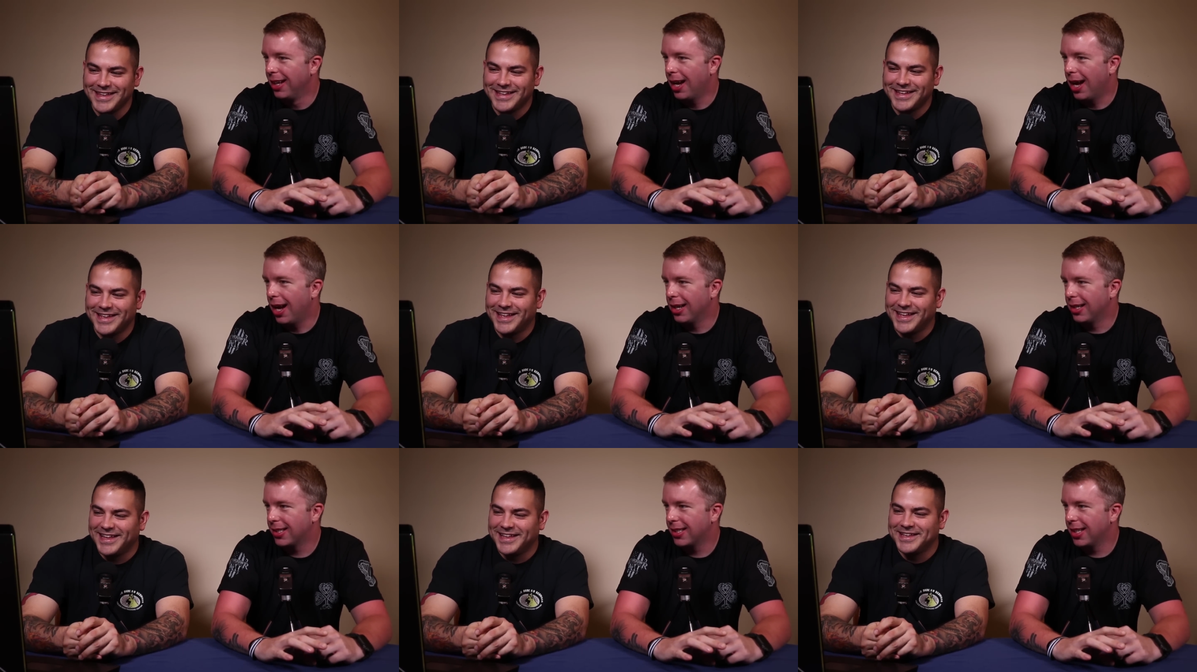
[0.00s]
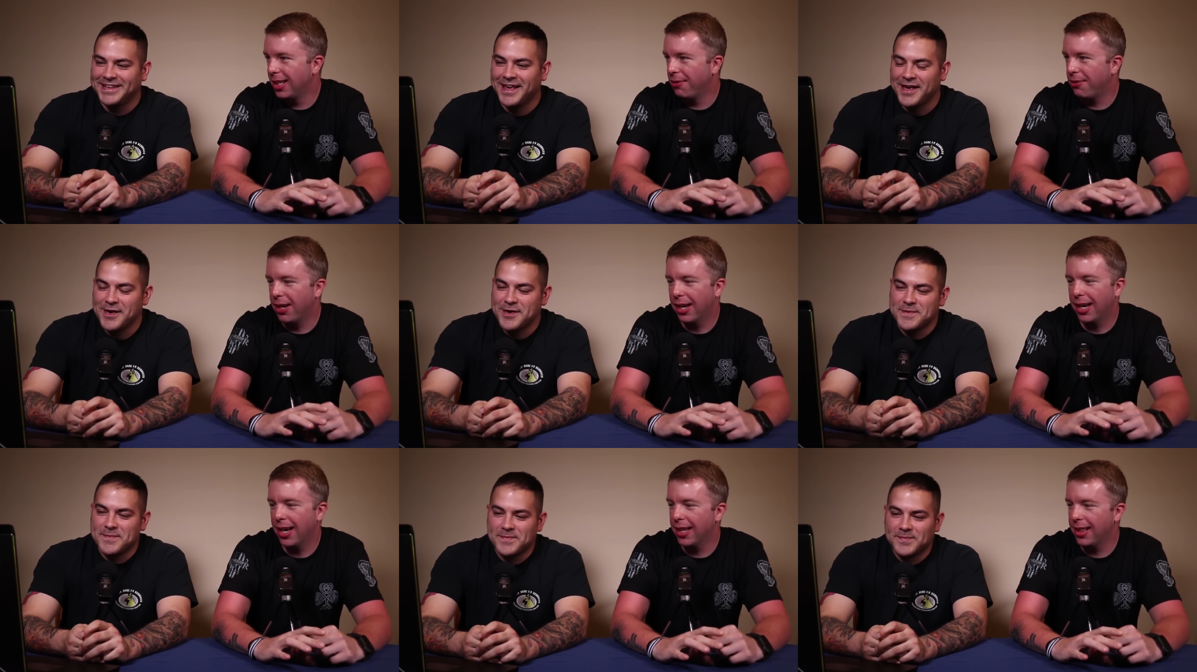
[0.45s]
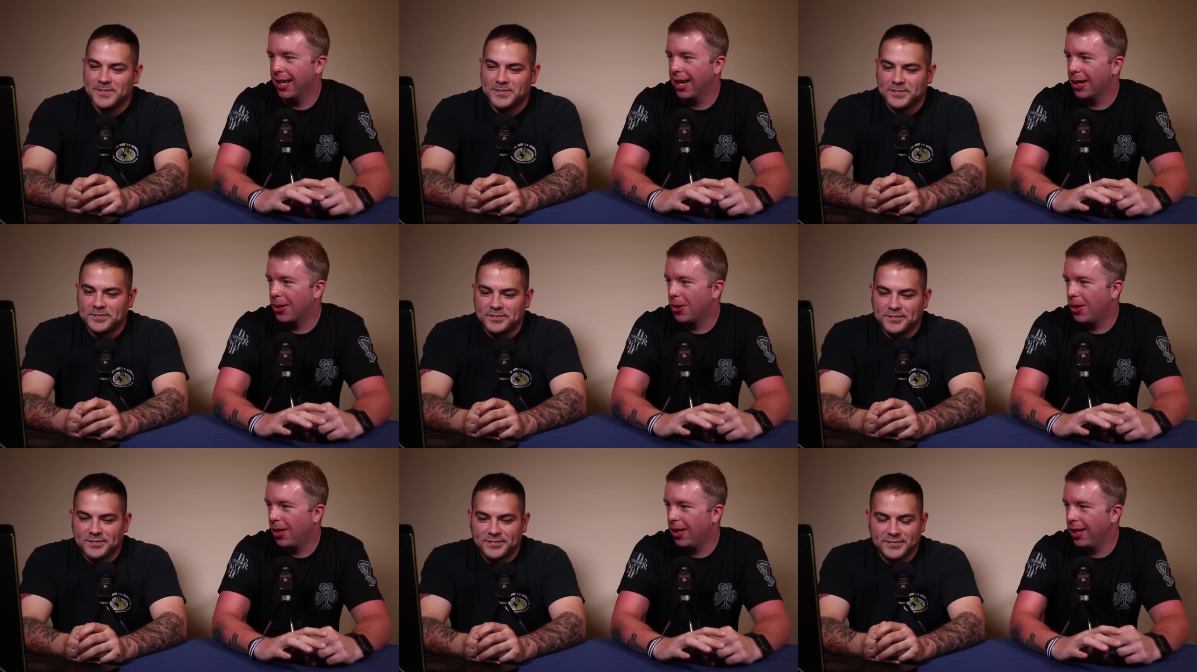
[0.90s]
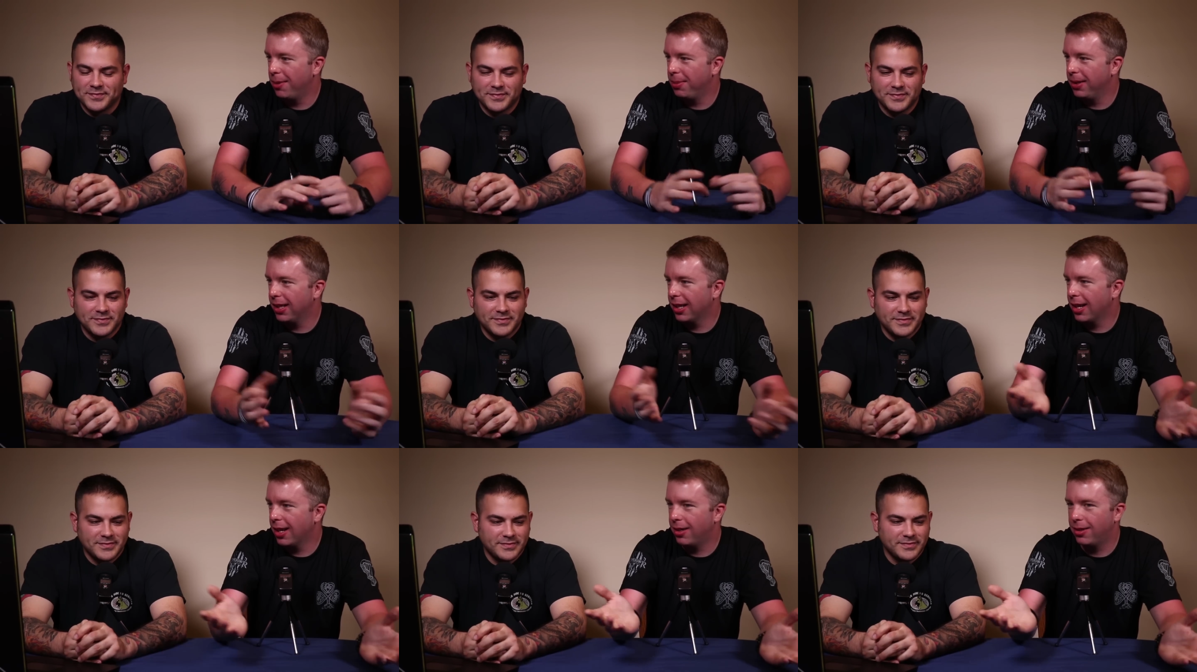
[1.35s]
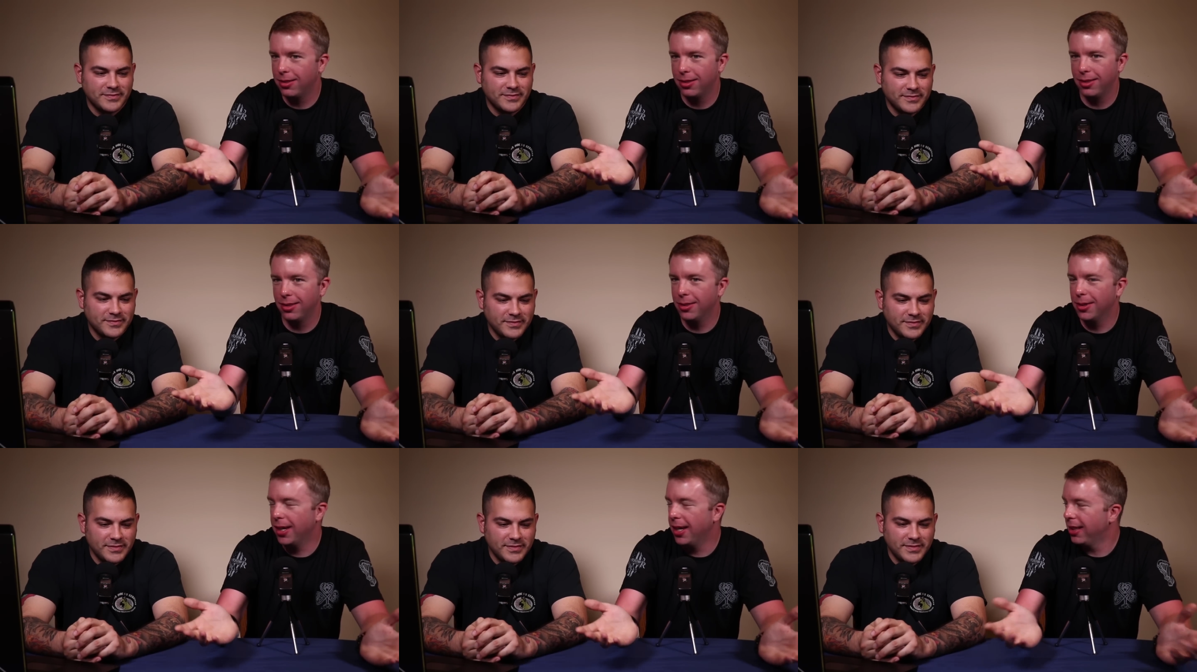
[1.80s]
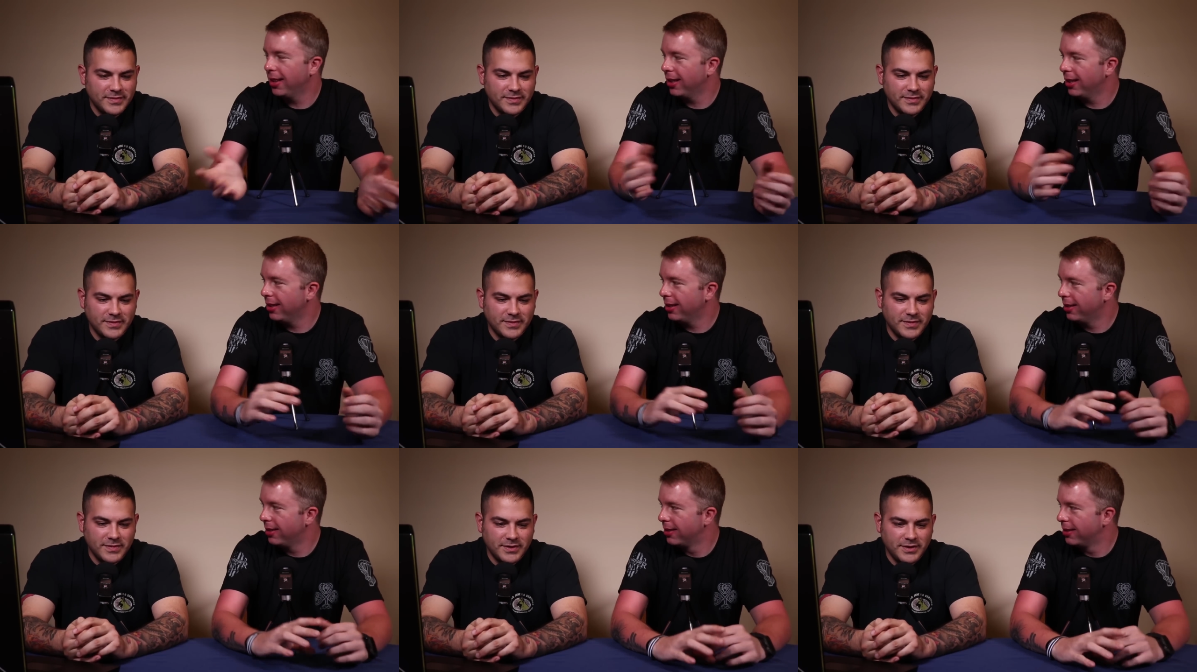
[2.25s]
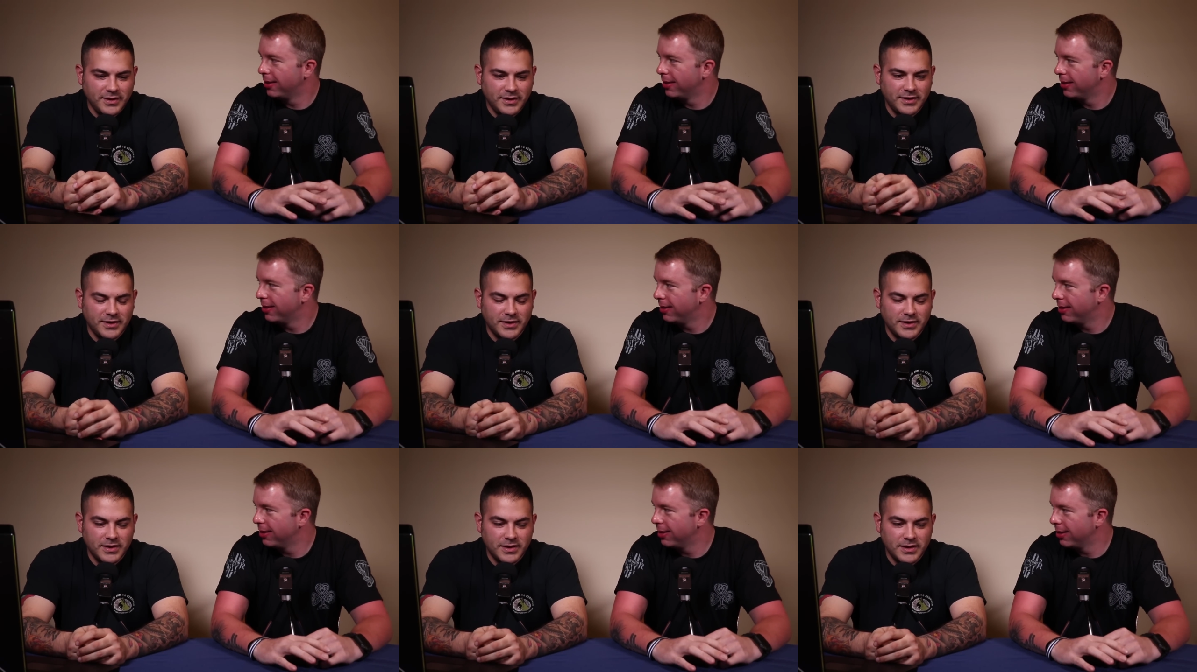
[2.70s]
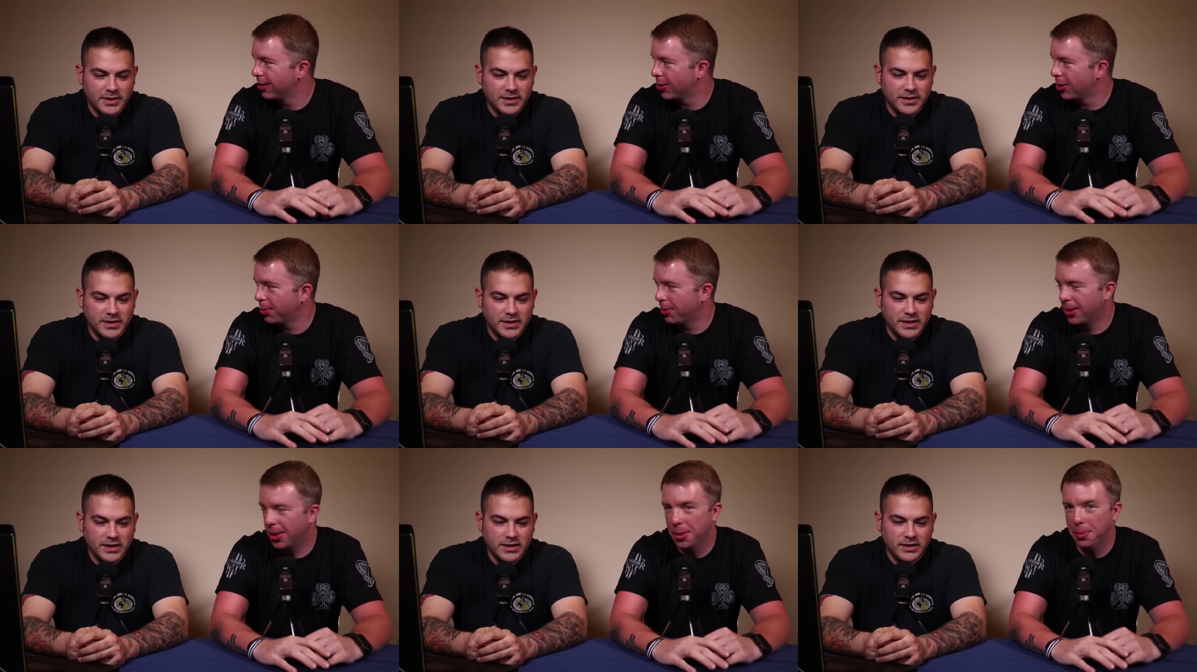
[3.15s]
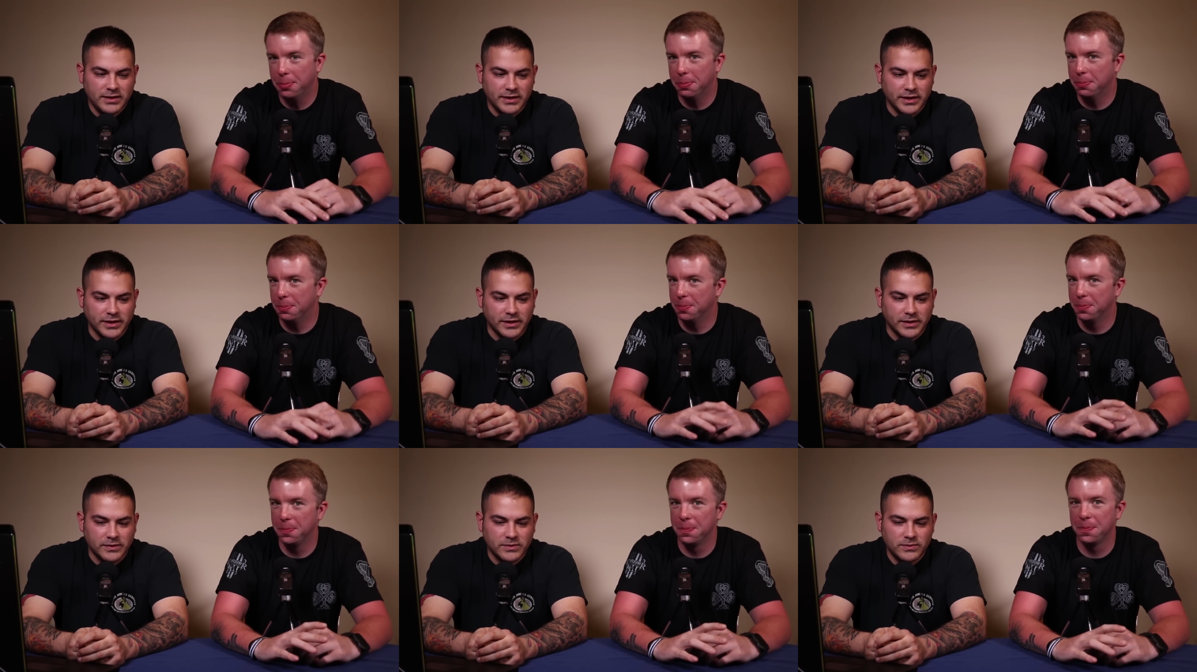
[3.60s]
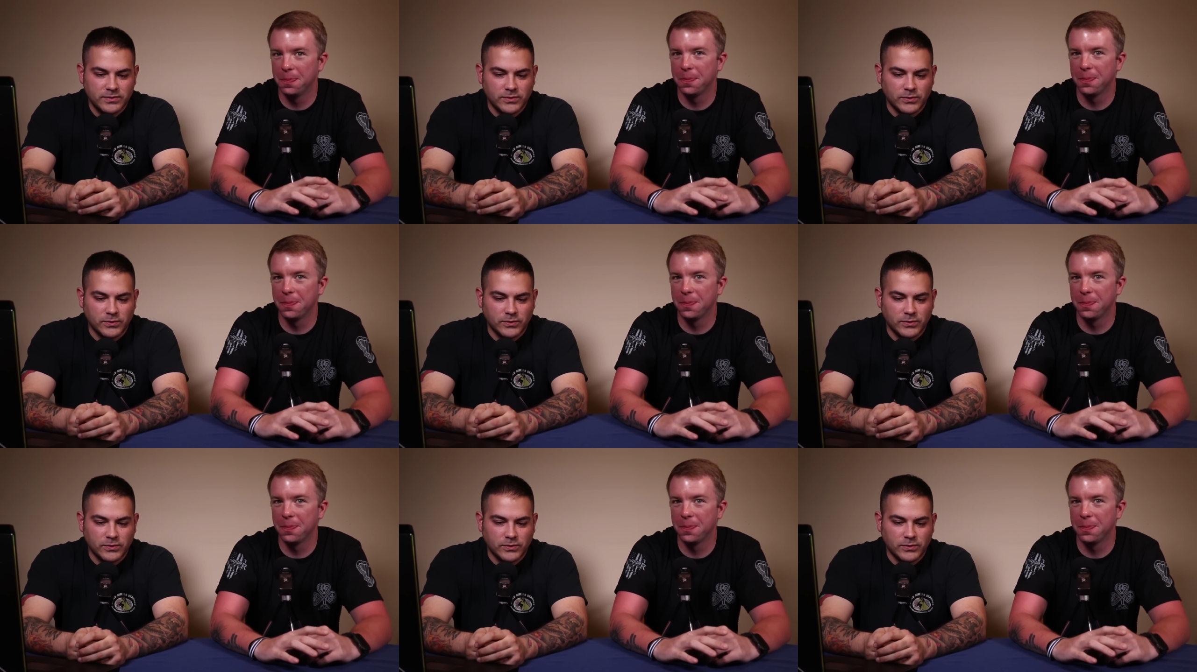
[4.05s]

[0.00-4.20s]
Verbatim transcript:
Speaker 1: honestly, if I got that call, I'd be like, I don't. You're at the strip club. Yeah.